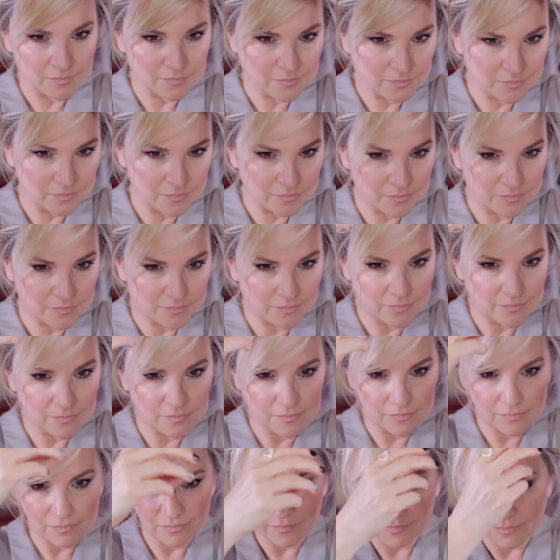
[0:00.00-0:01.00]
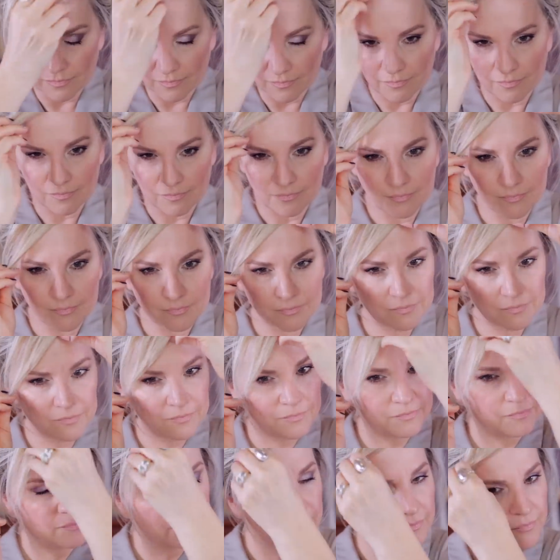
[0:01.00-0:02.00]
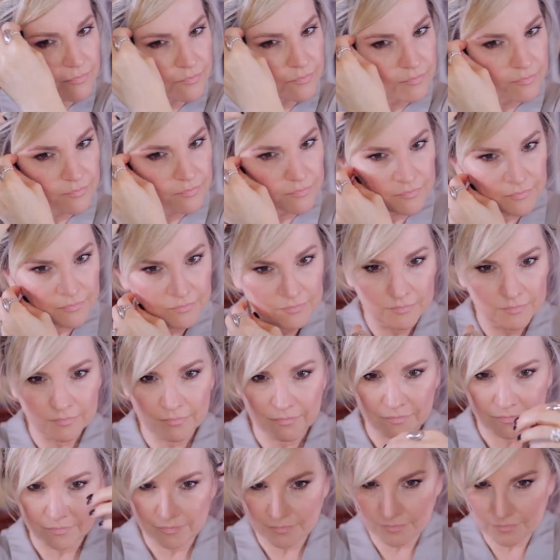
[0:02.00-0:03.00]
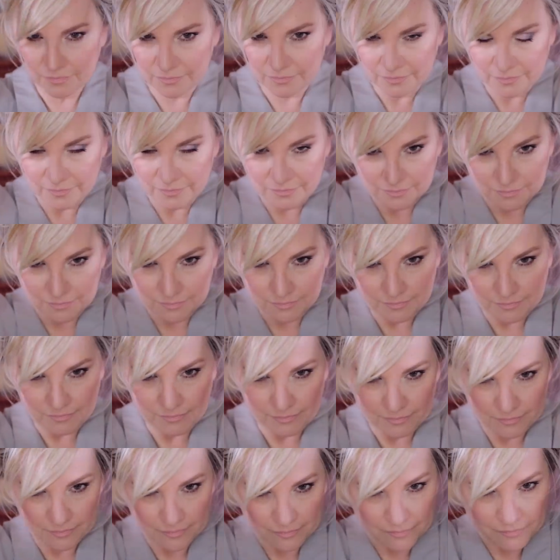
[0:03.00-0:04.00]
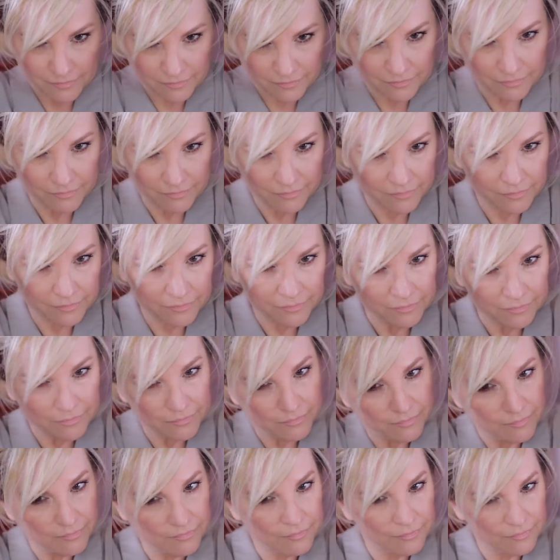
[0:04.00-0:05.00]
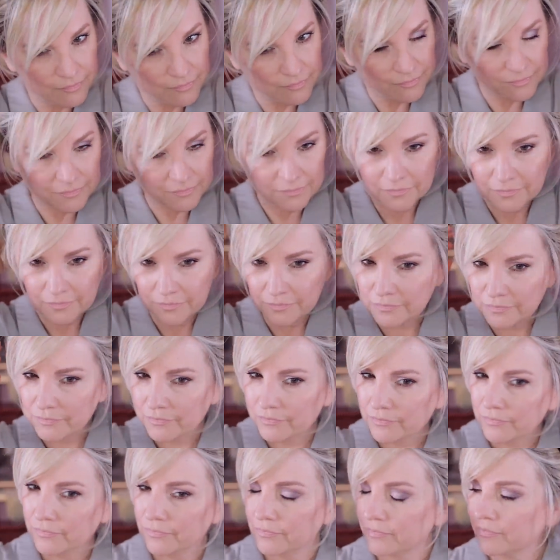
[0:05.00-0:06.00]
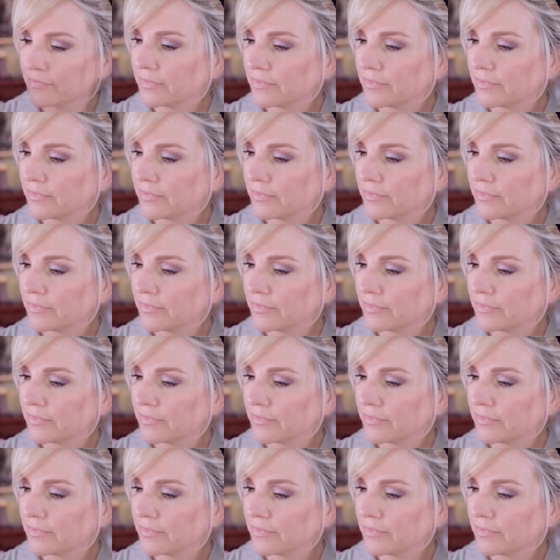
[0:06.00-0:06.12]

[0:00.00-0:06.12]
[no speech]